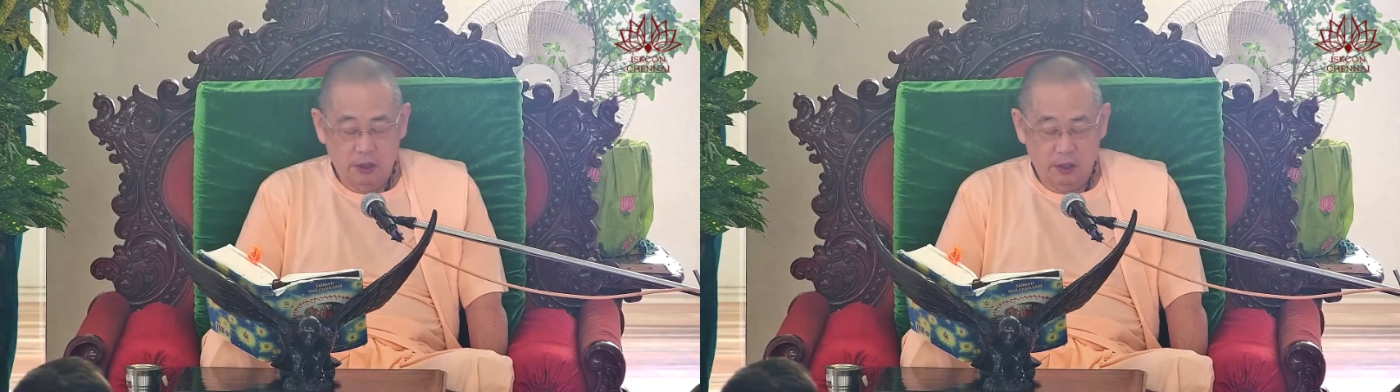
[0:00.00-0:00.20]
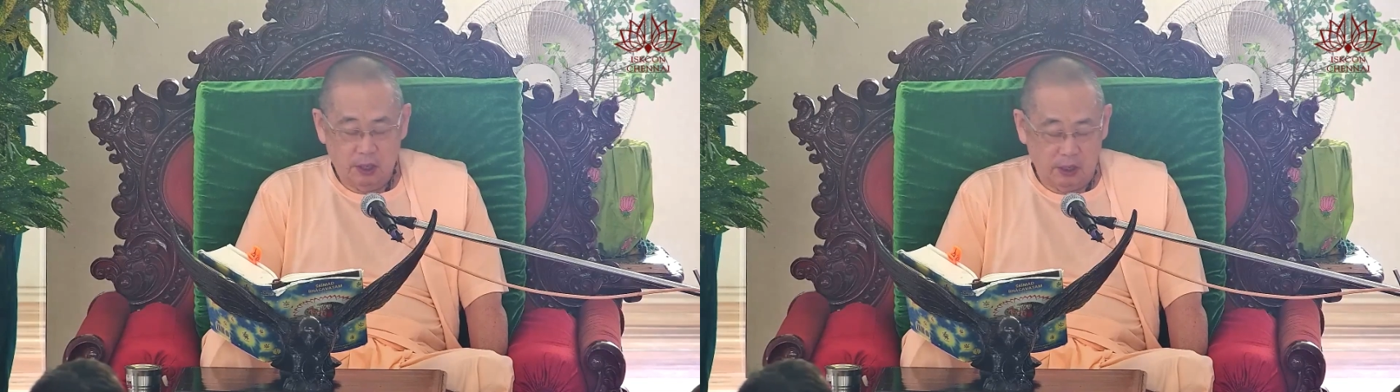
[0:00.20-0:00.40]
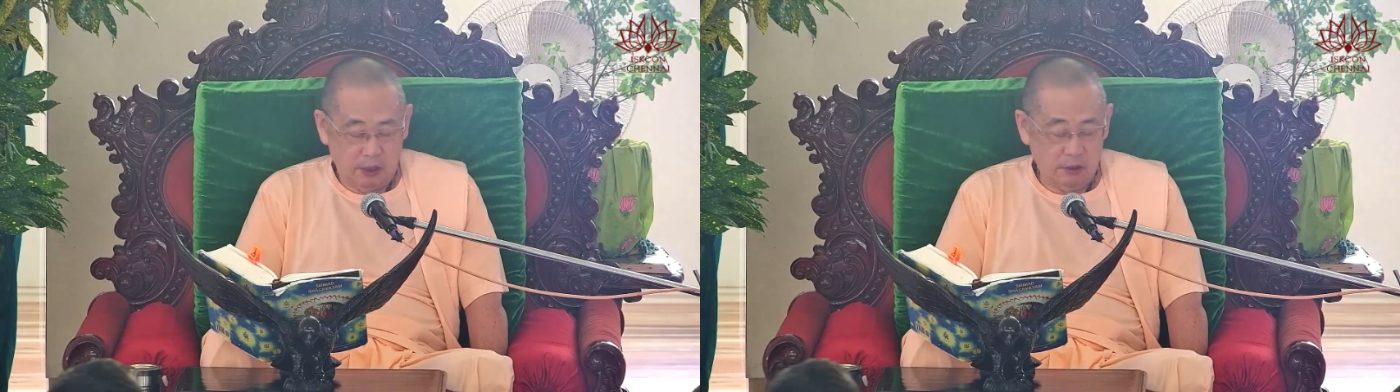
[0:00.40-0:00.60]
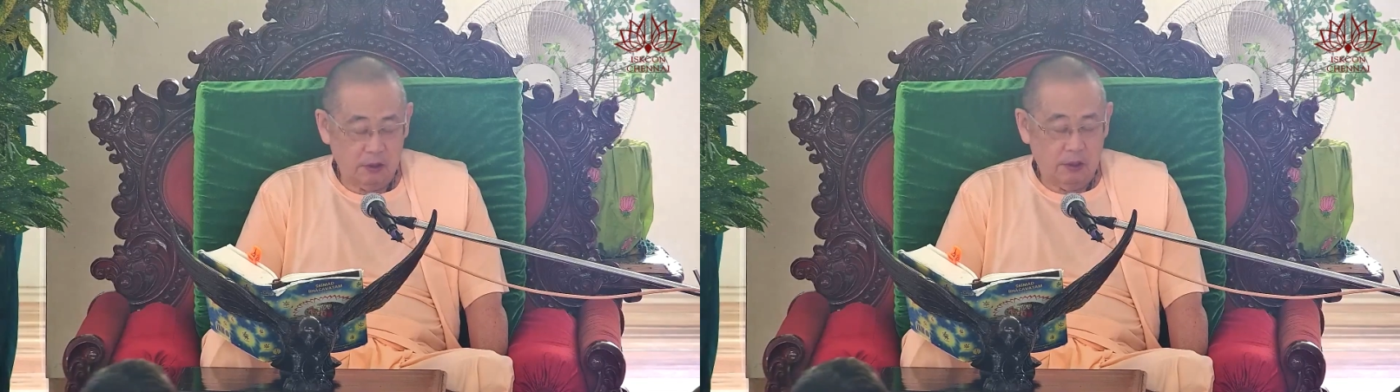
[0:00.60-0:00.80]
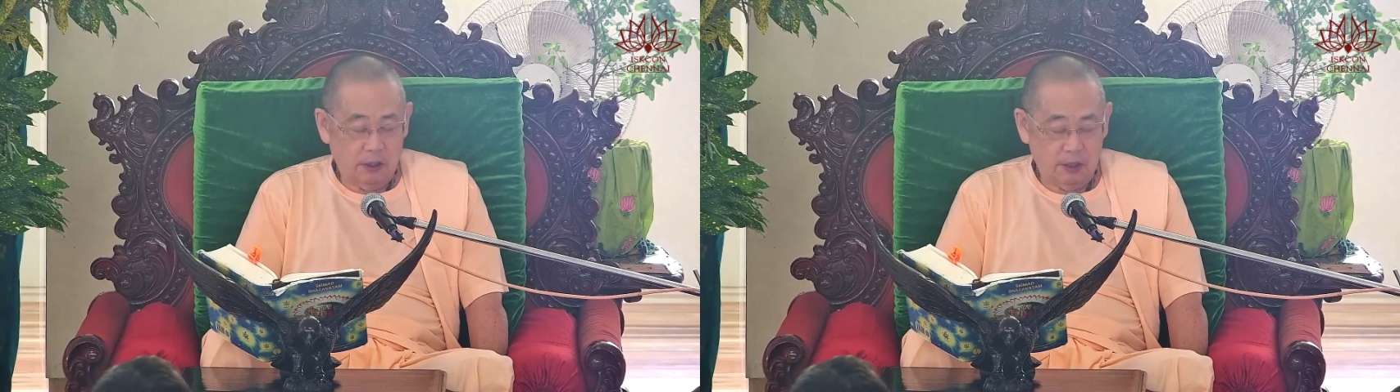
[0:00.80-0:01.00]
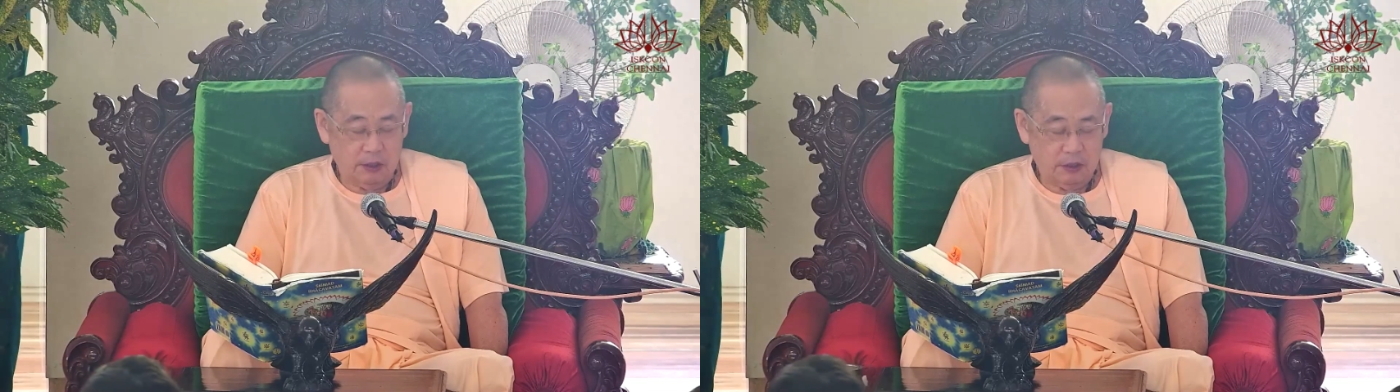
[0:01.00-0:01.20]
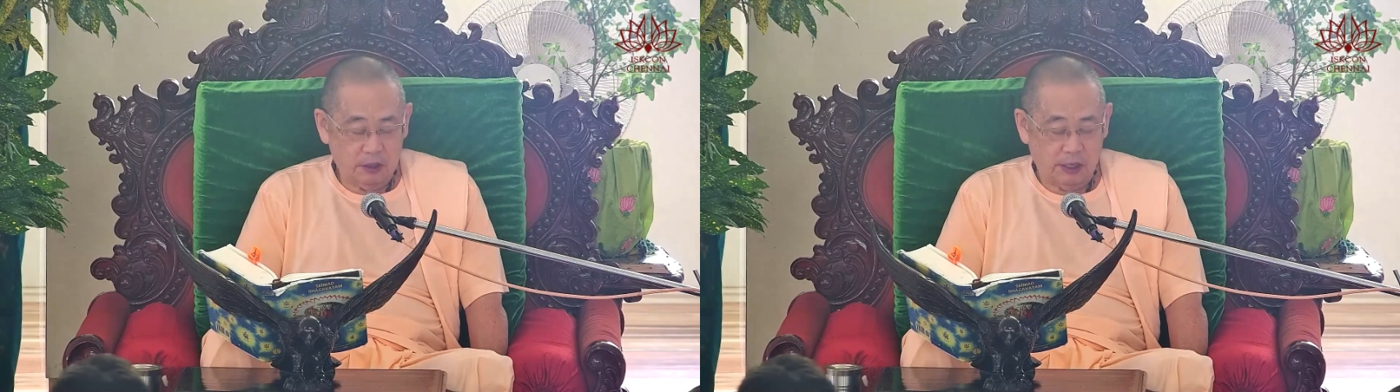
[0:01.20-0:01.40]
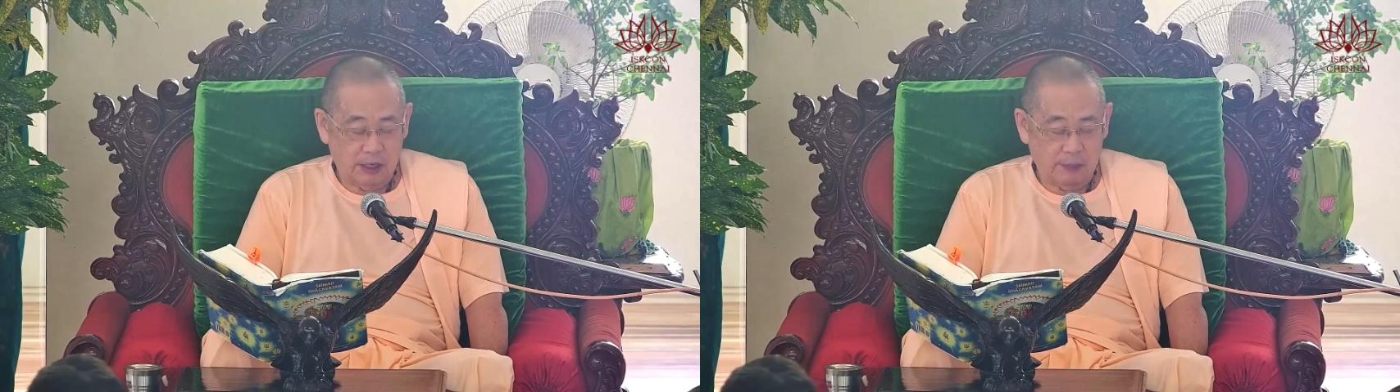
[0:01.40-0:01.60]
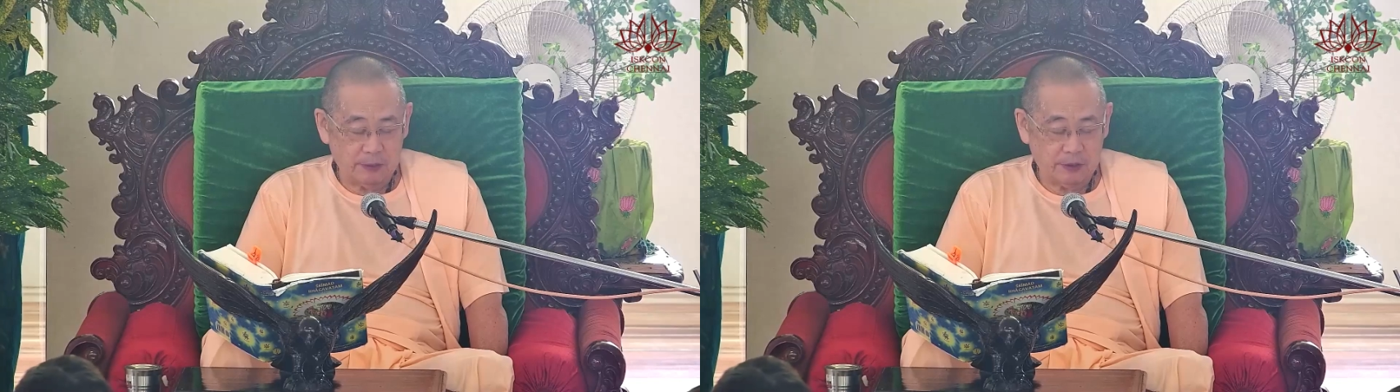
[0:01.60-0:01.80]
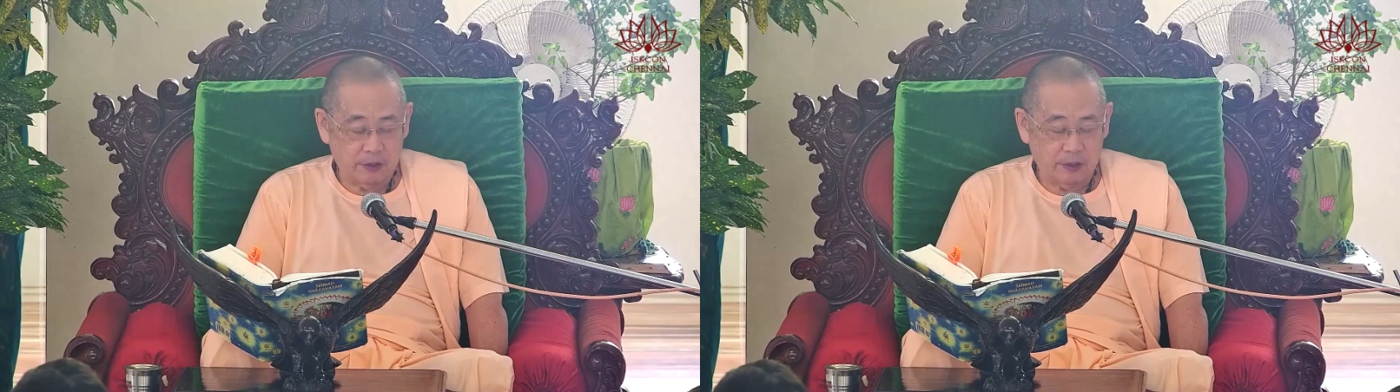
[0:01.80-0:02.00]
that as time
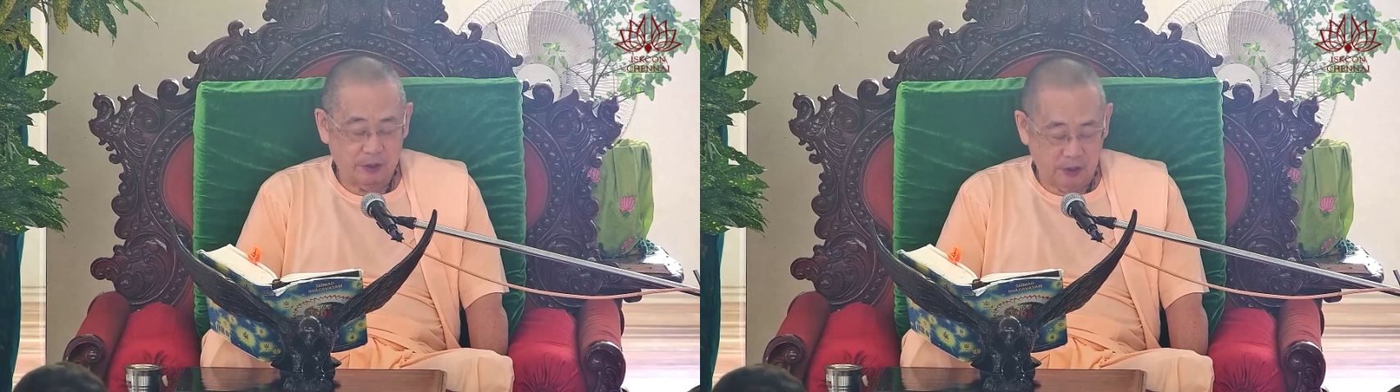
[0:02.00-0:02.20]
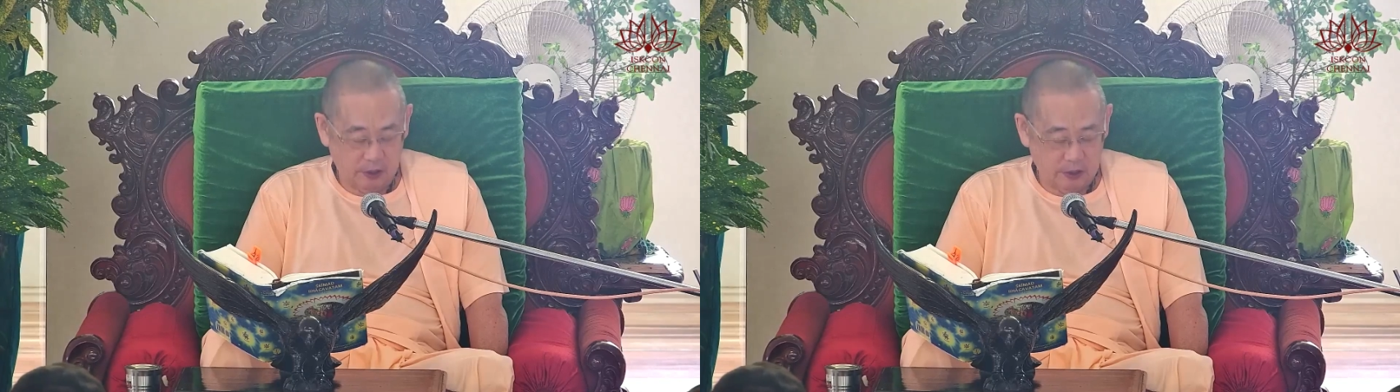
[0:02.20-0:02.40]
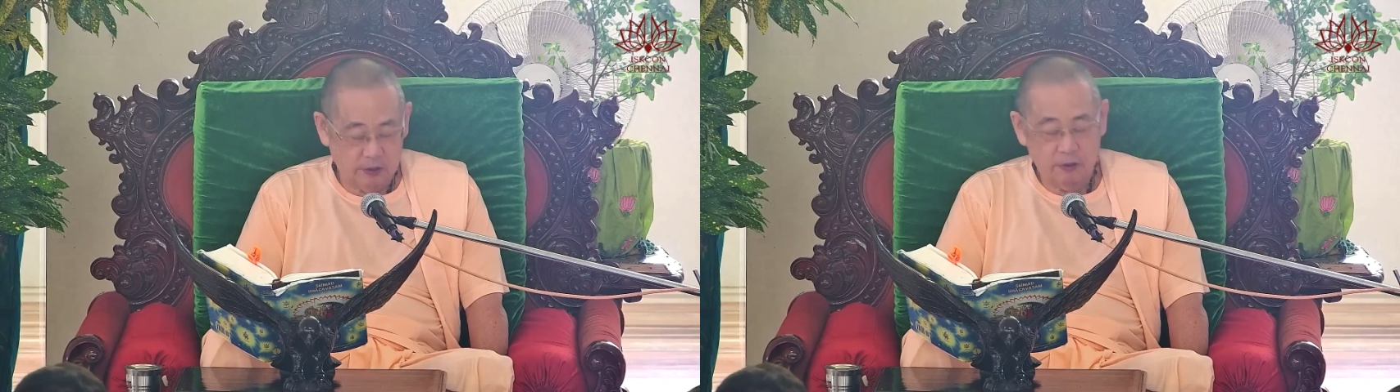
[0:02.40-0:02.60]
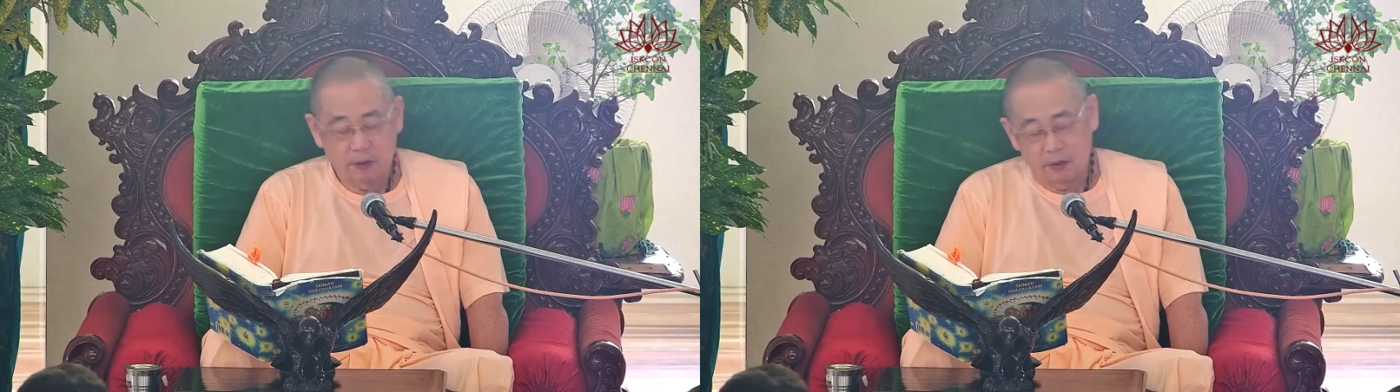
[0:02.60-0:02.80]
has gone on,